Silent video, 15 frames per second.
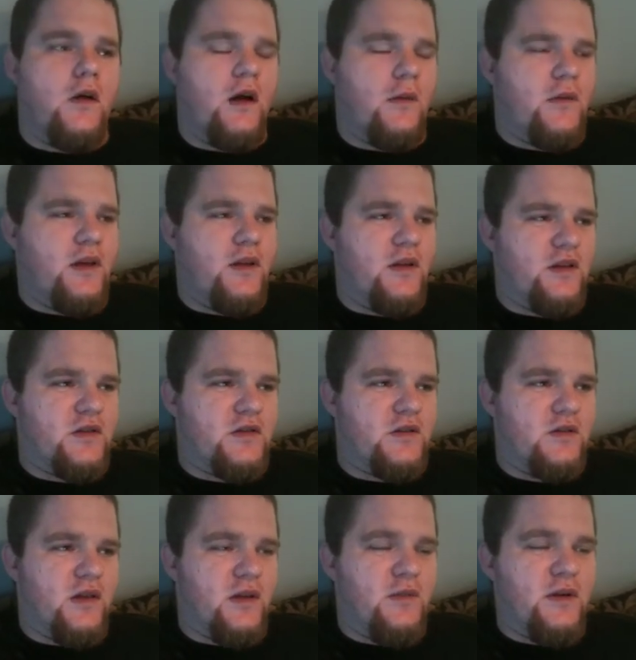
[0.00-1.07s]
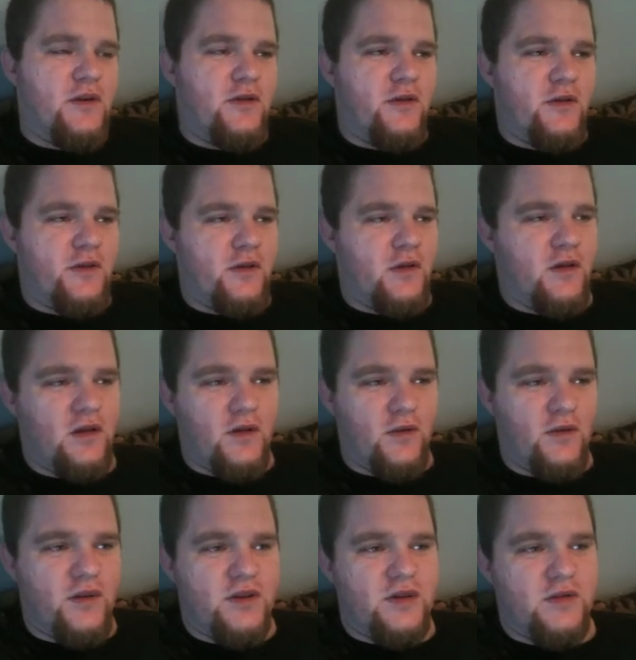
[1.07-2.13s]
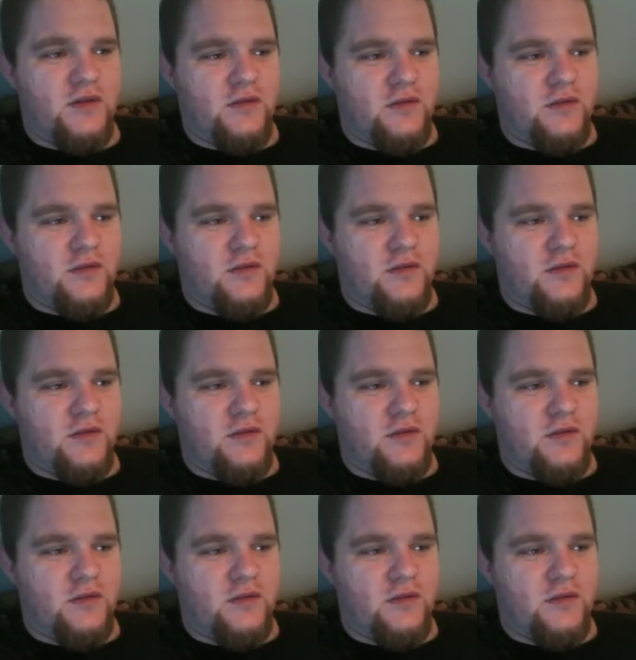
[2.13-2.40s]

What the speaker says: I mean, they've been doing the, you know, just